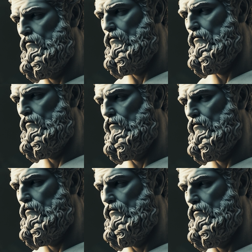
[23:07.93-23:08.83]
a richer
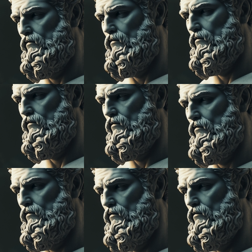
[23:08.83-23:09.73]
quality because
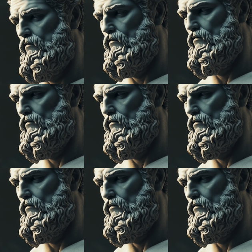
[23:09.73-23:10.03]
you're fully